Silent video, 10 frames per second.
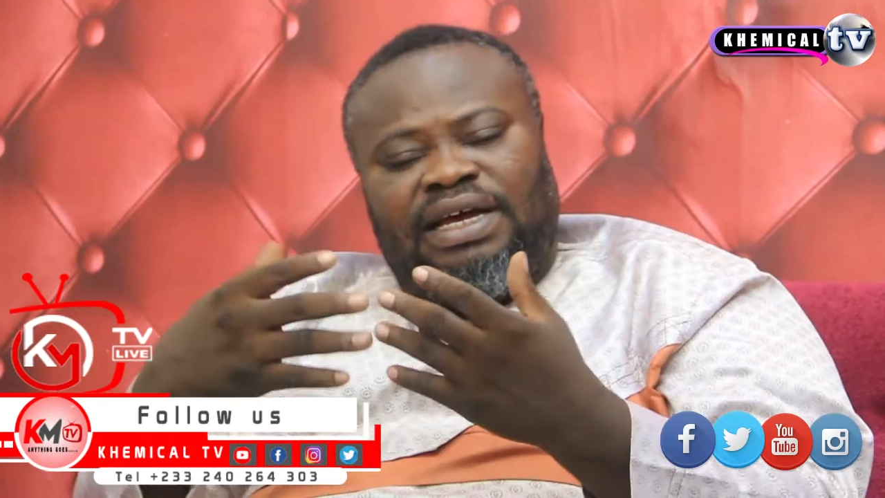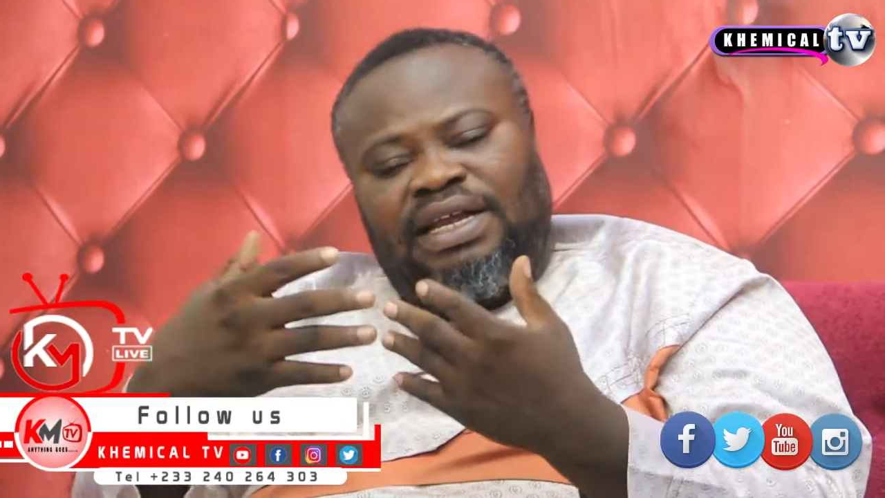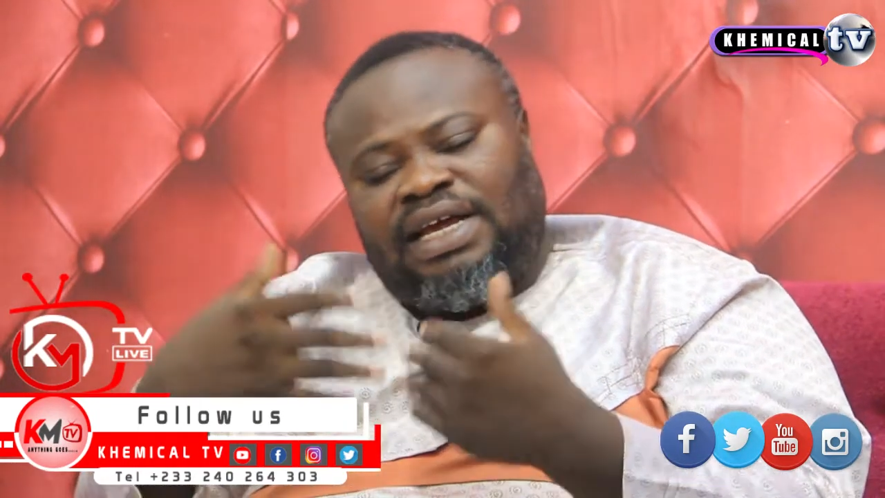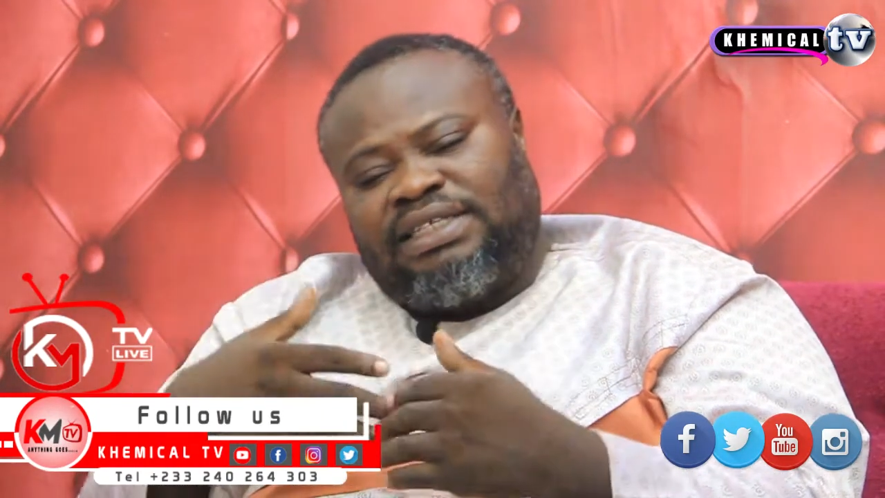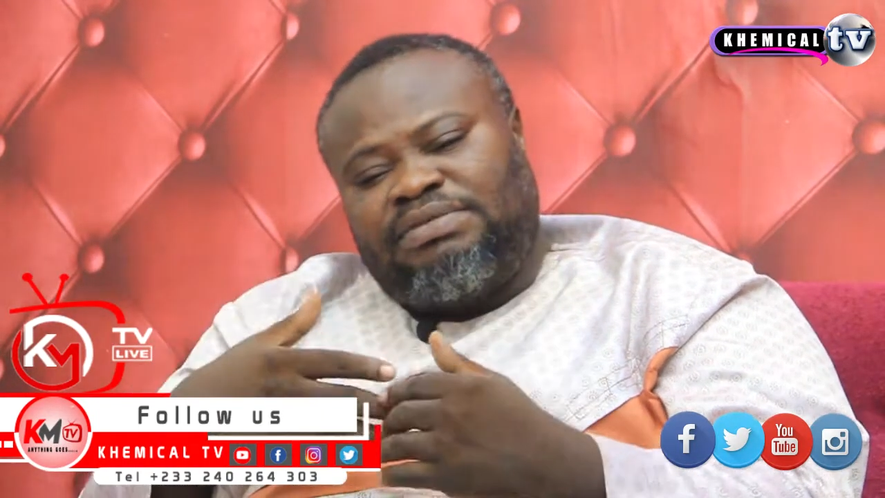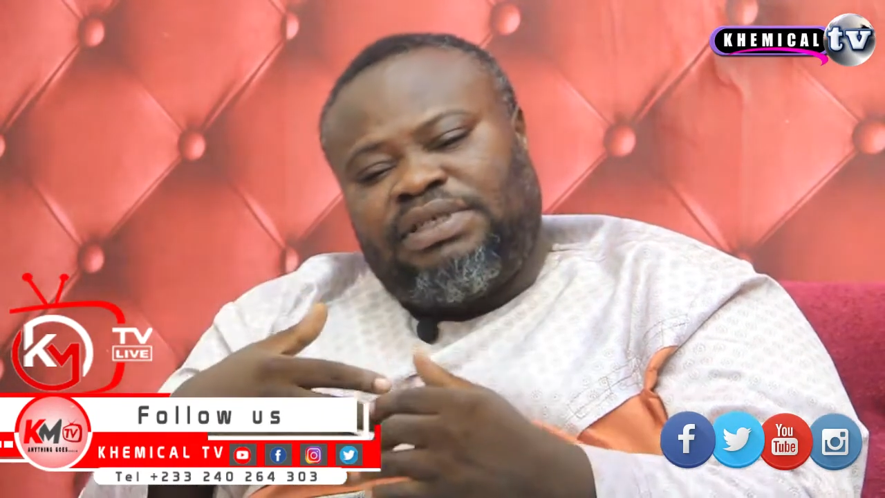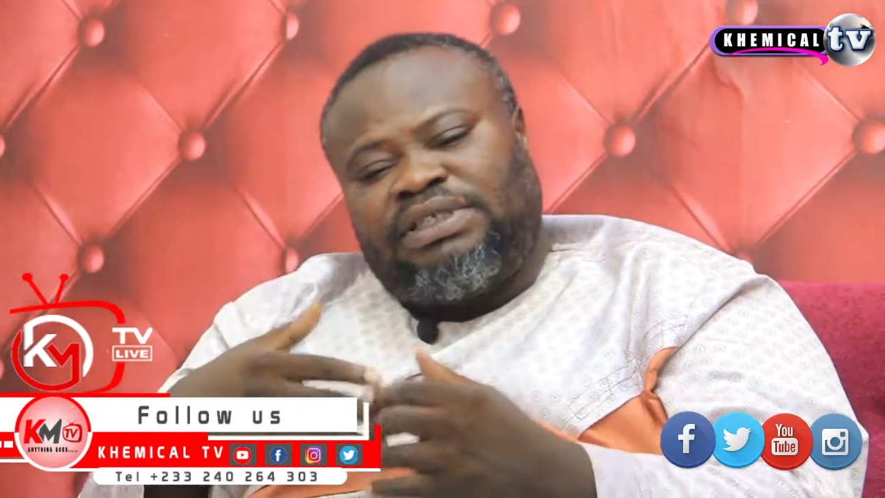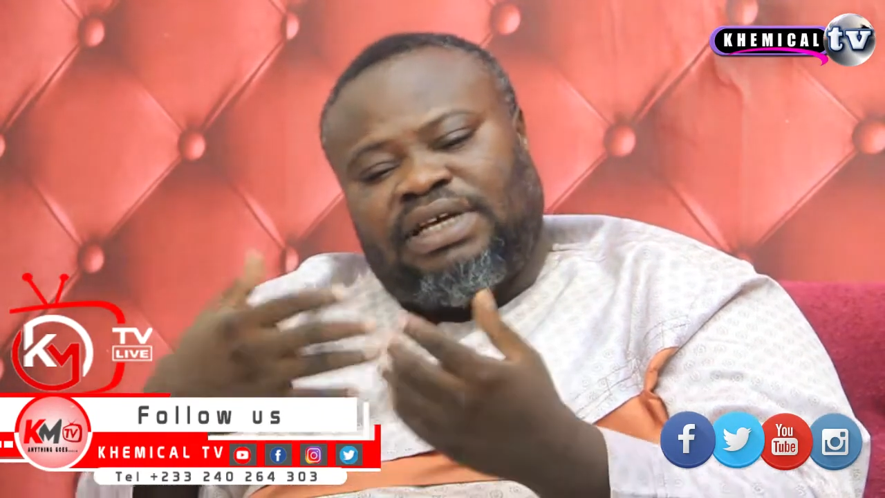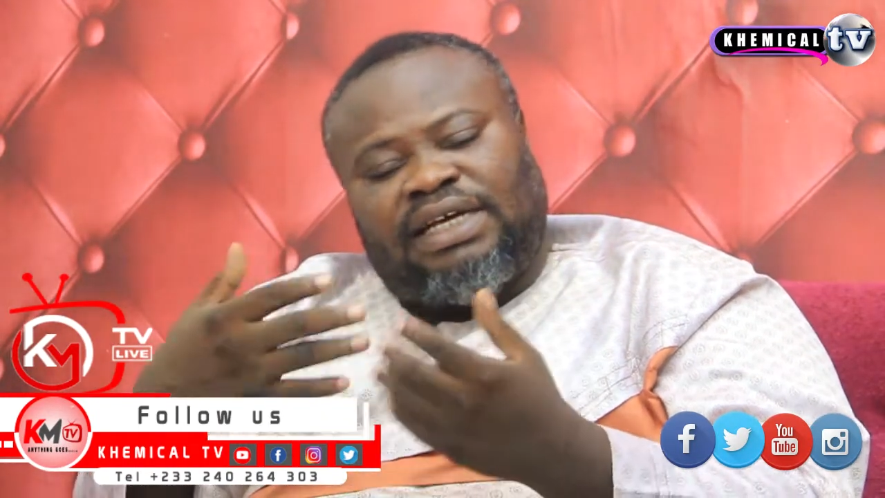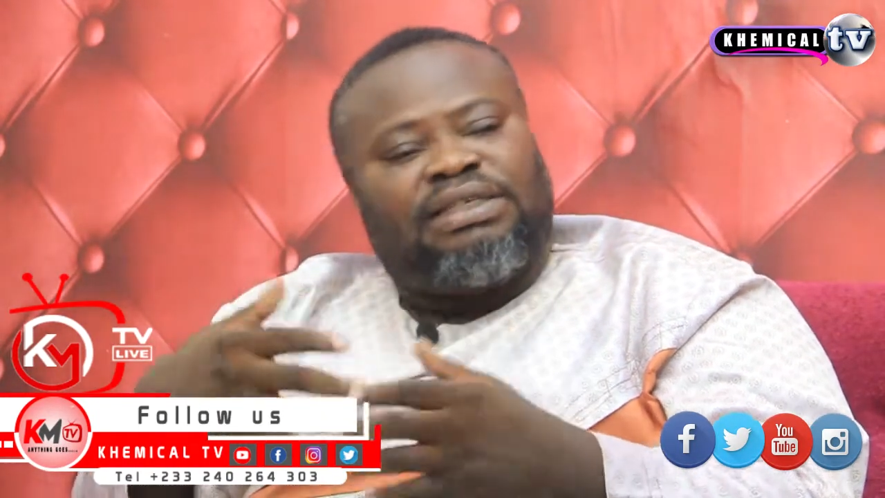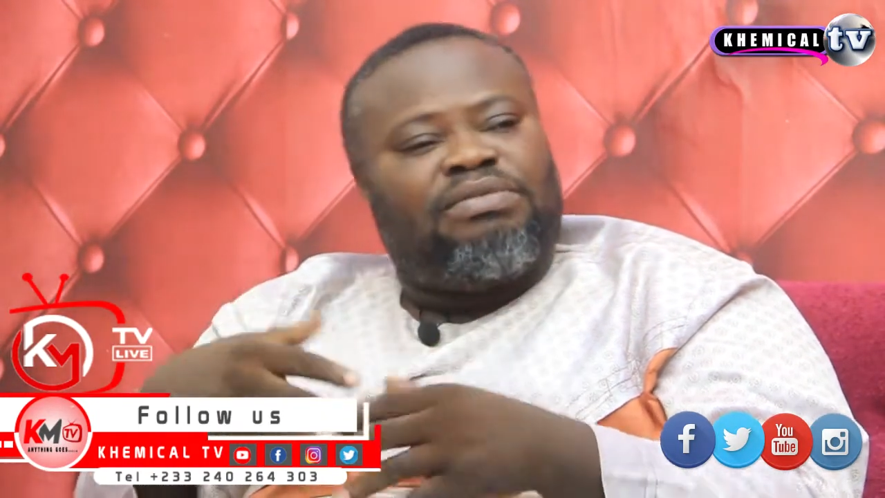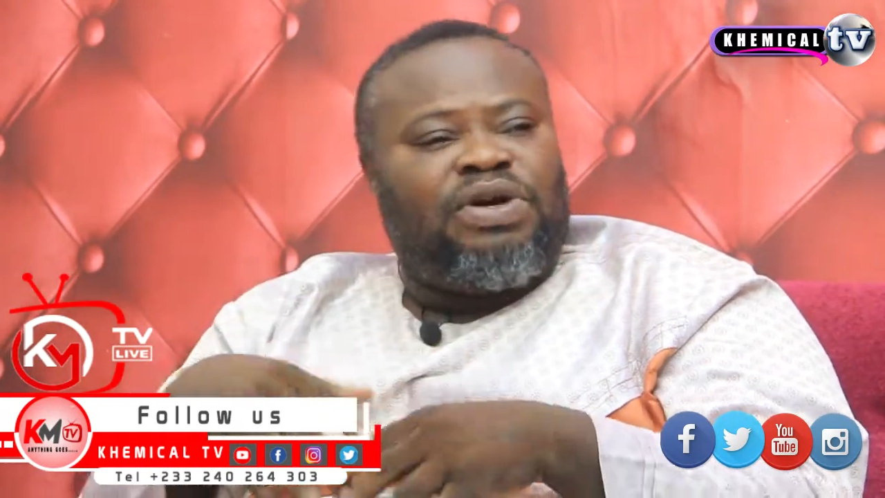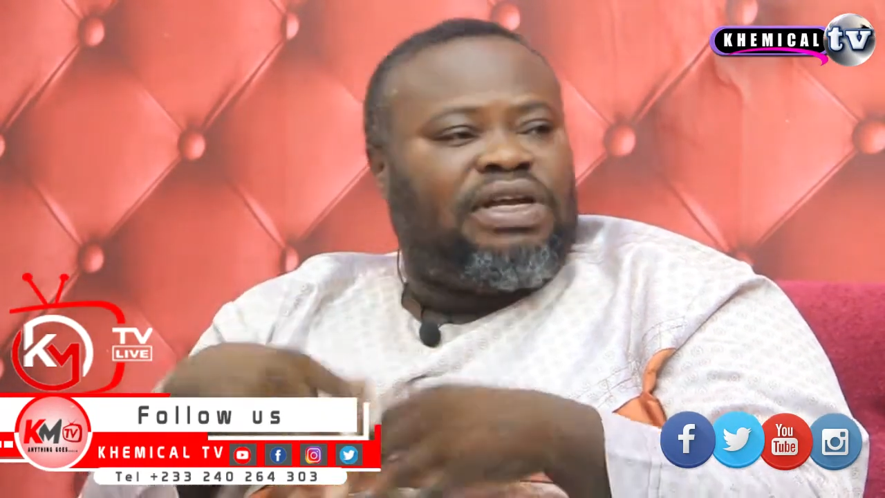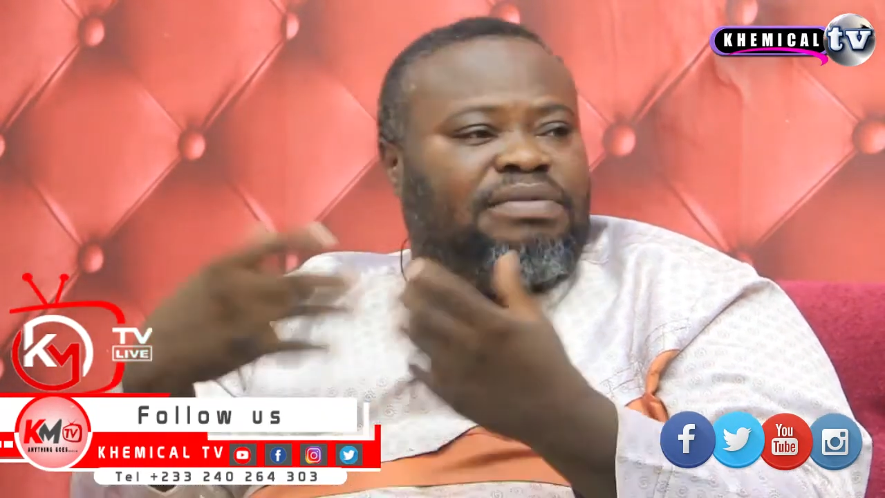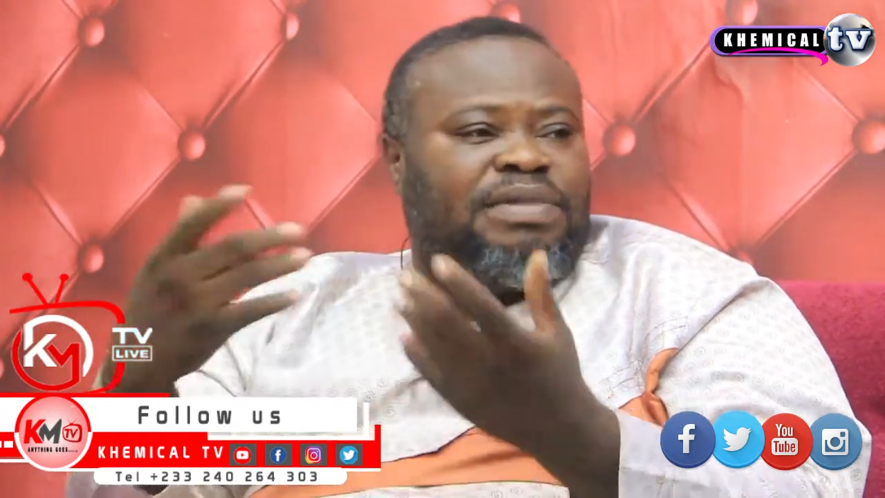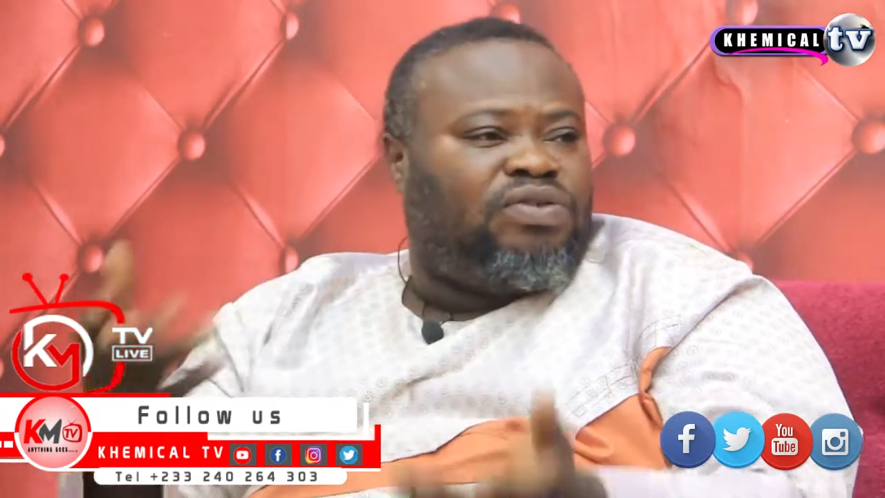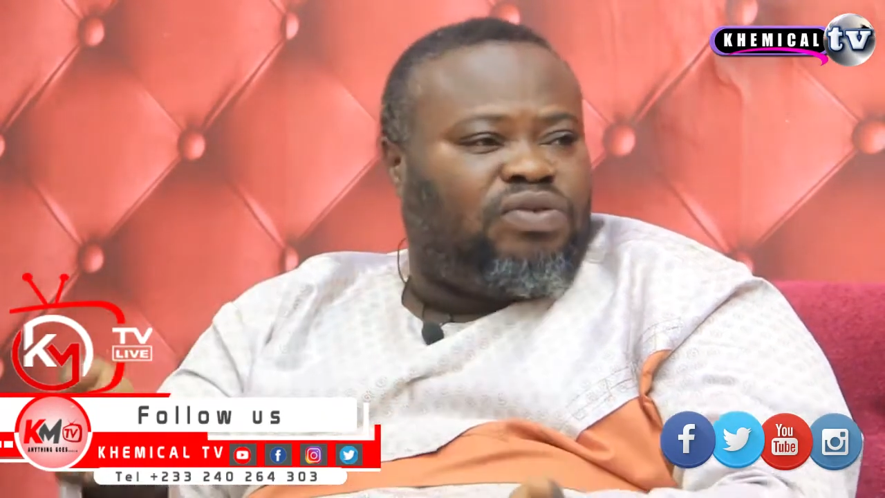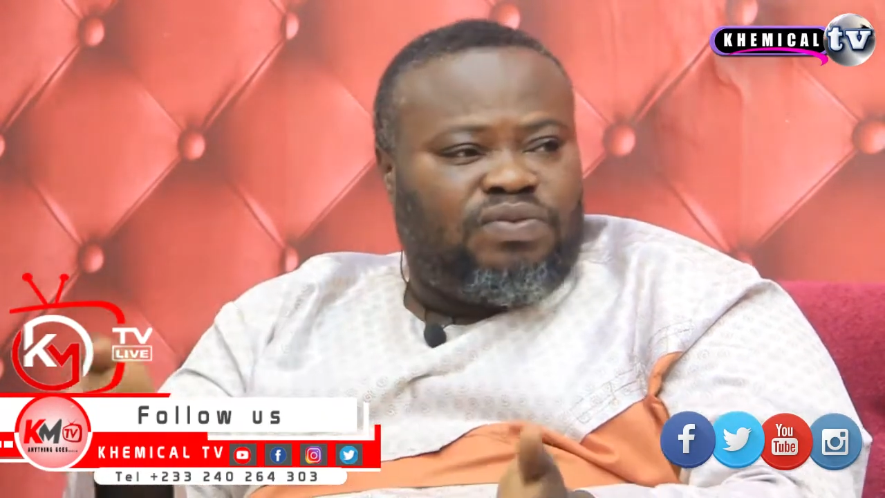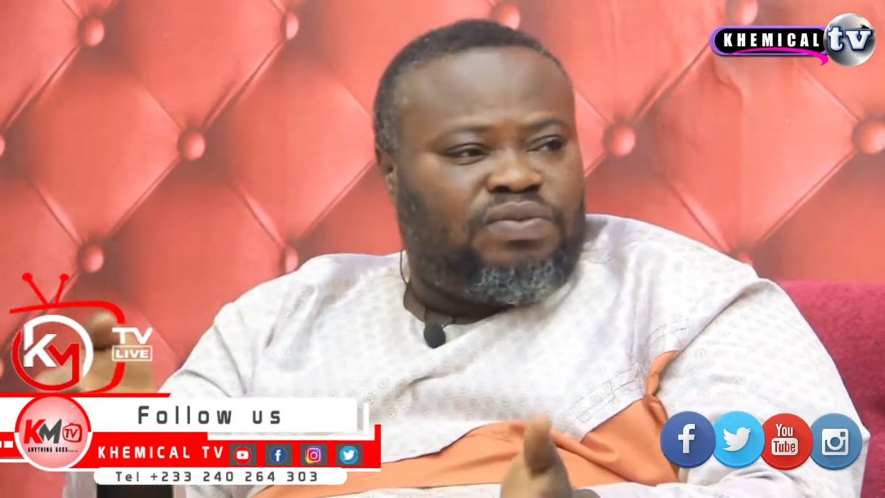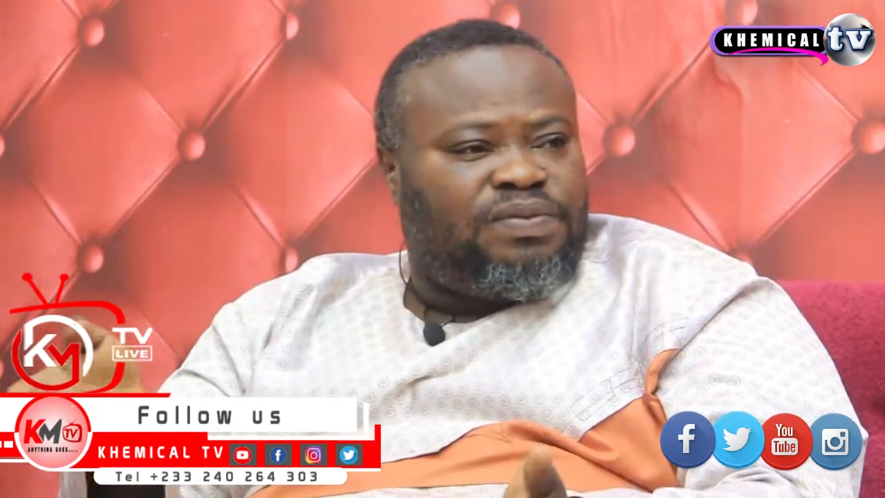That means as a bonnet beton.